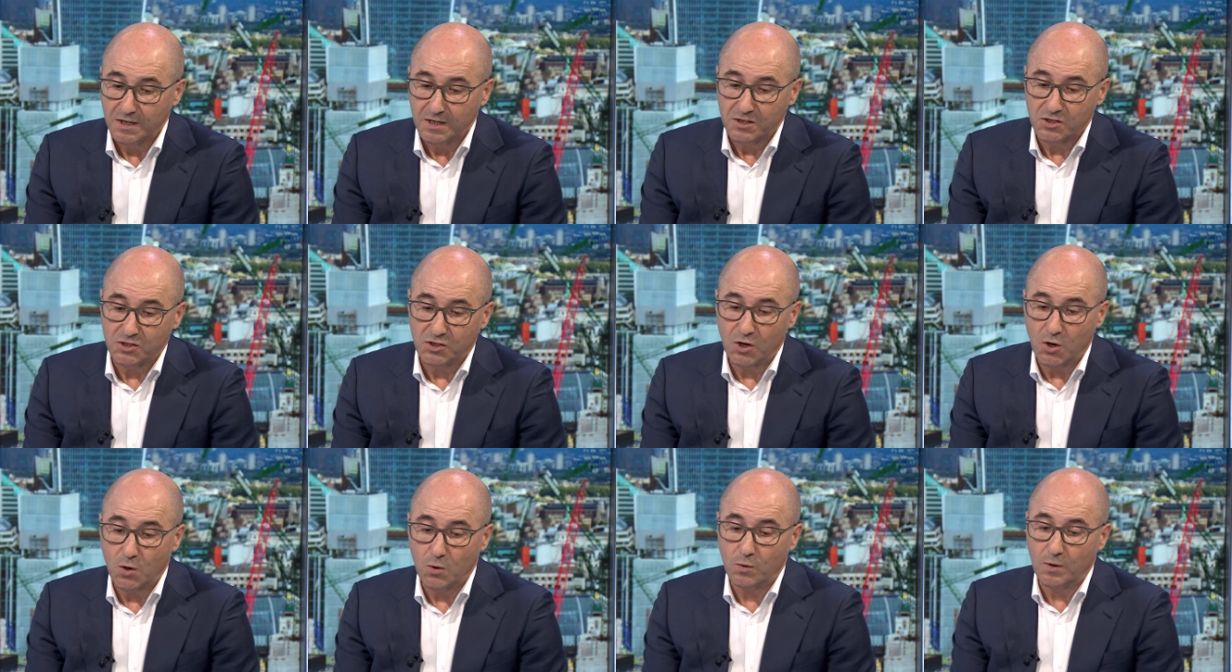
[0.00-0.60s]

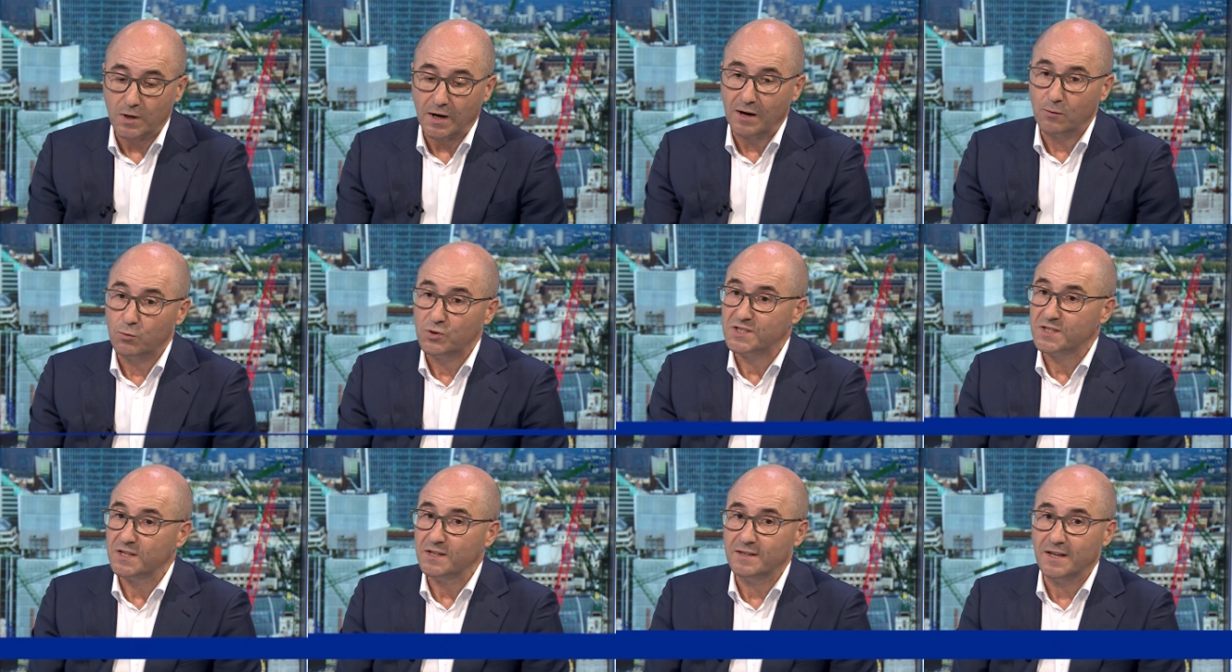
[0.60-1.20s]
So I
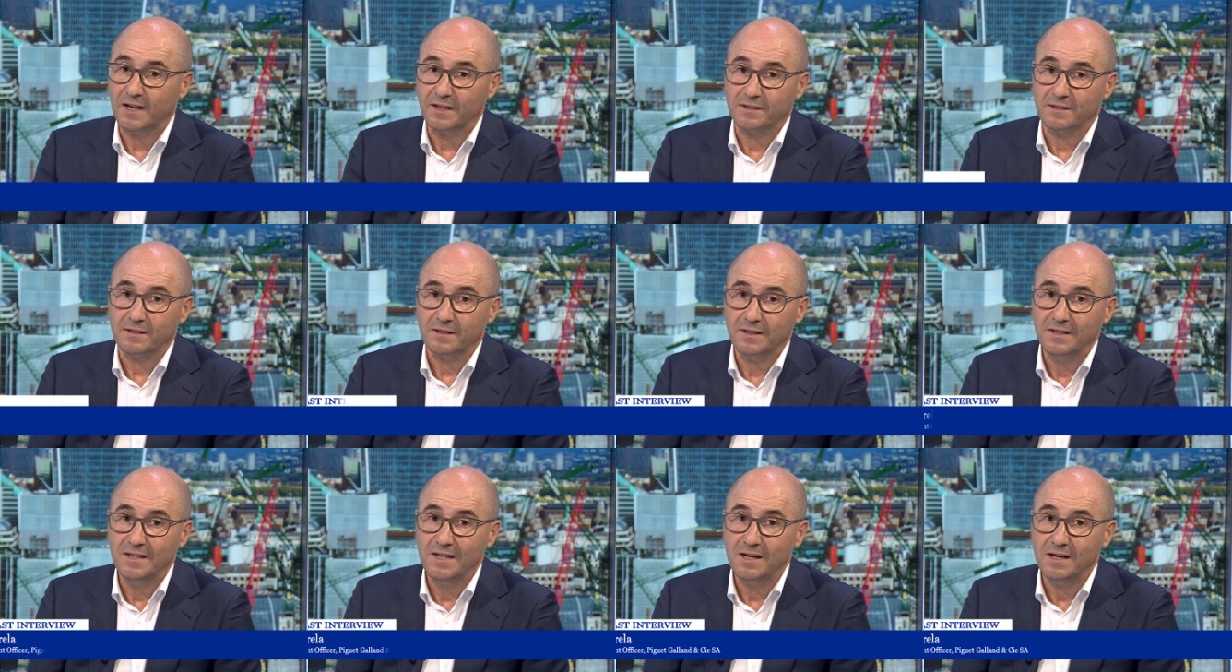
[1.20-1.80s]
would say that
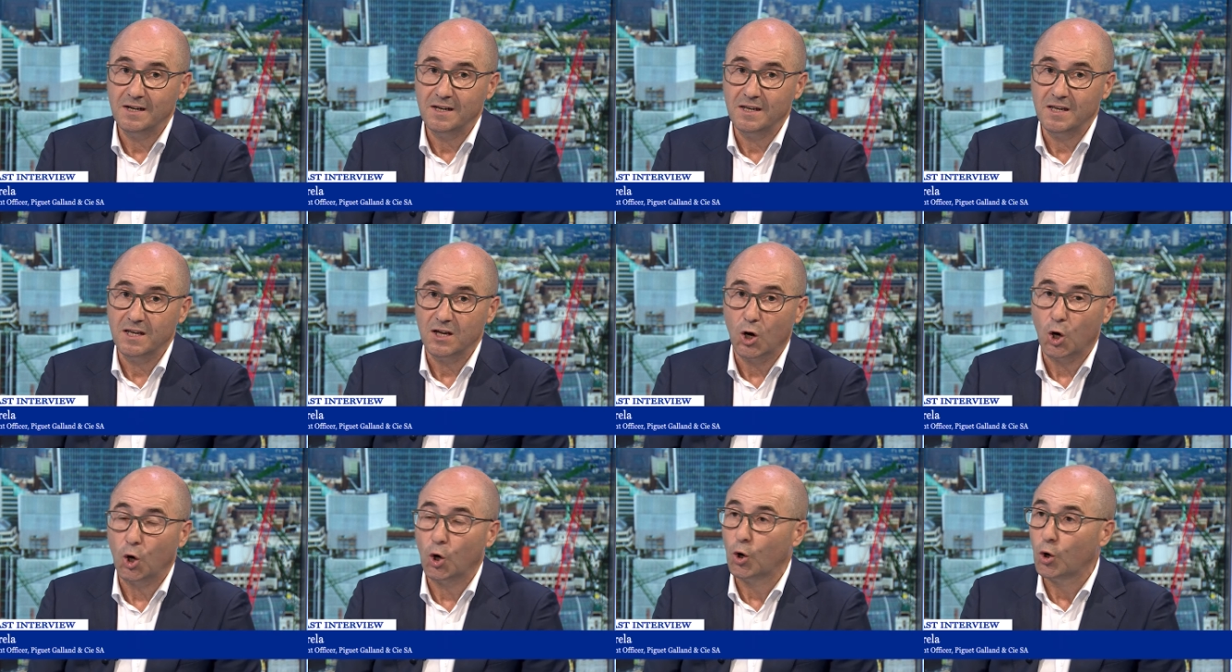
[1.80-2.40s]
nearly
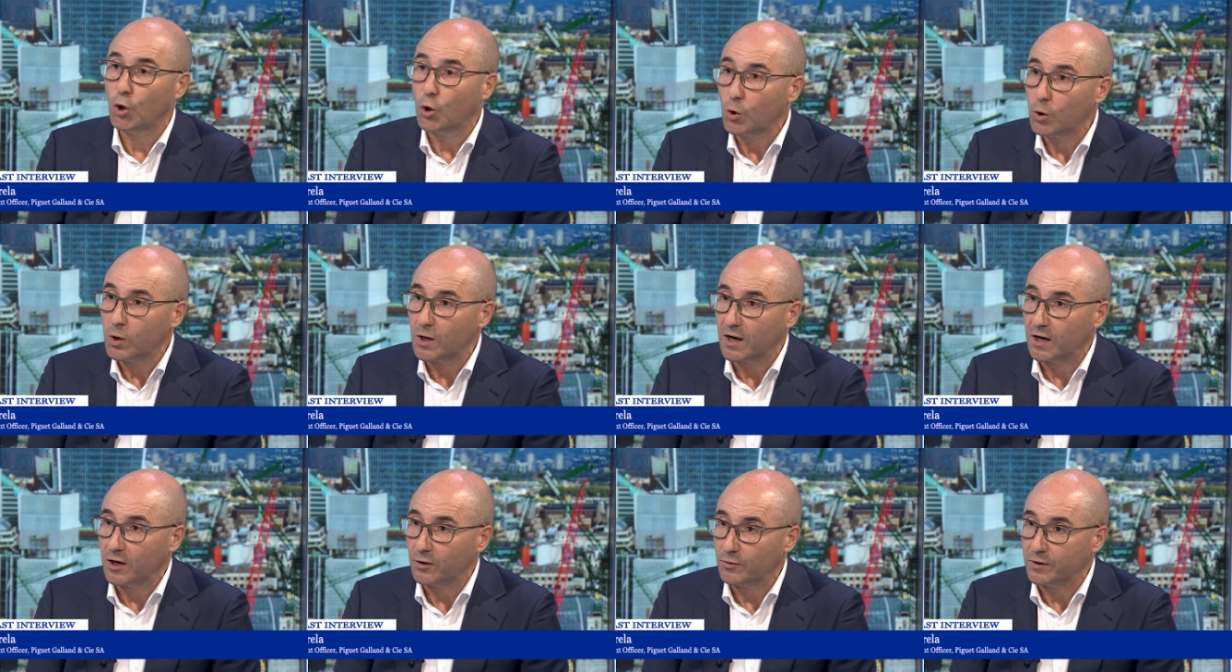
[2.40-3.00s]
all
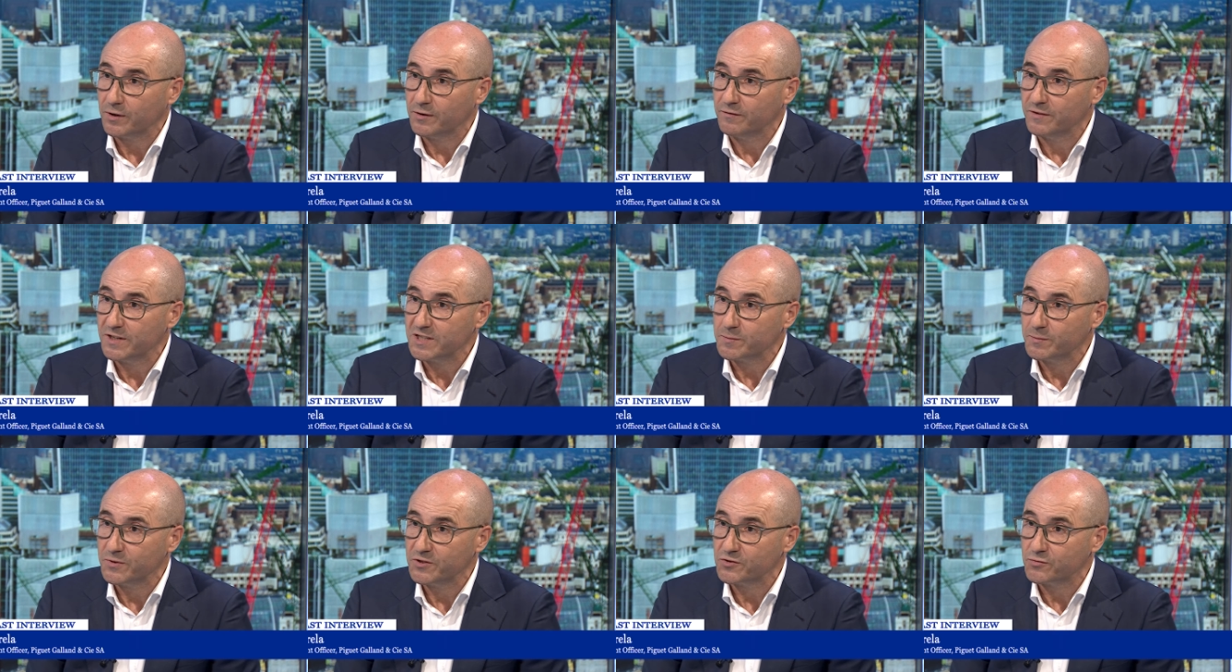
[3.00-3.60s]
our
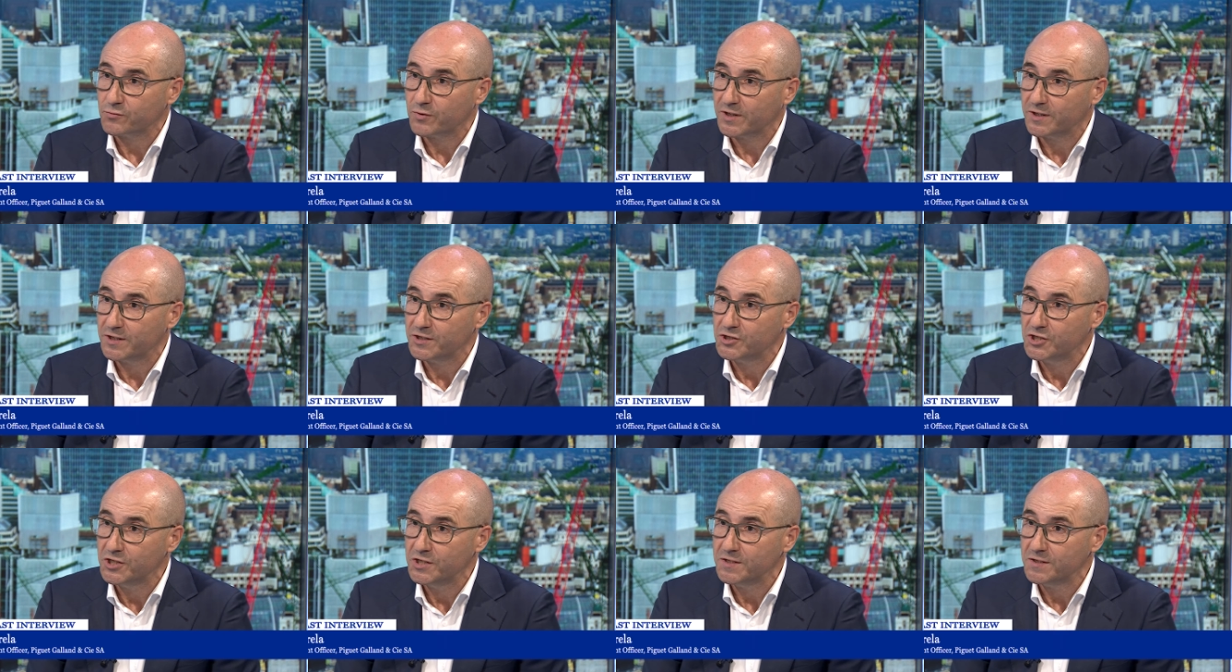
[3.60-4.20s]
investment
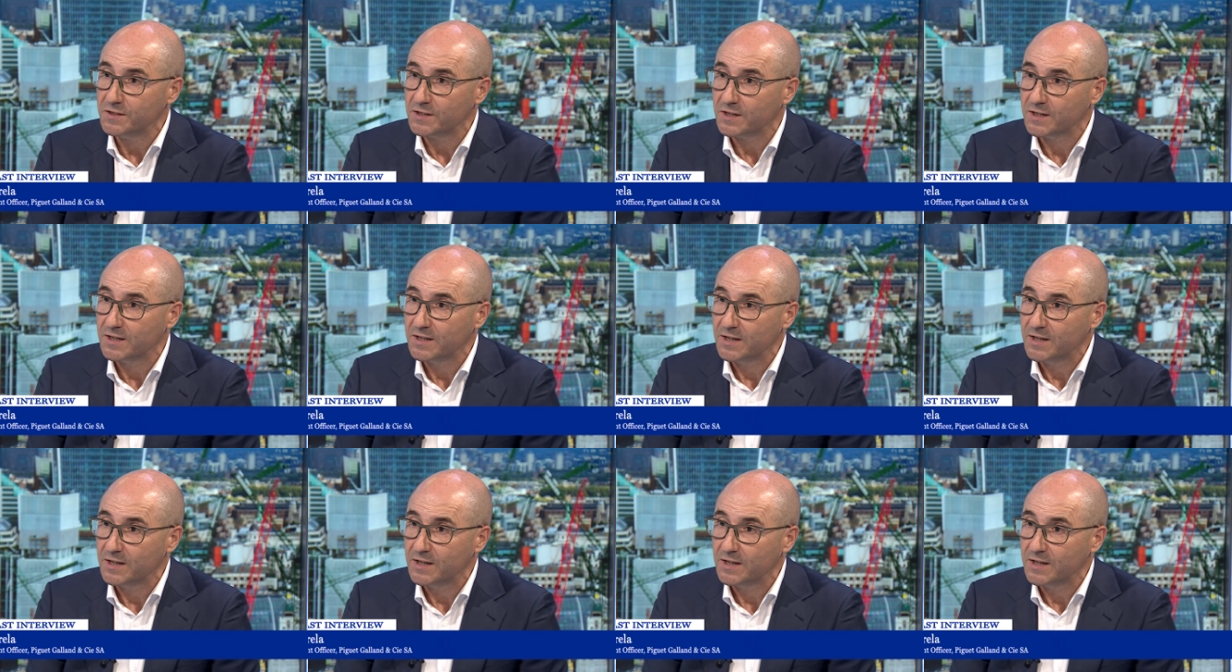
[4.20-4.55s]
strategies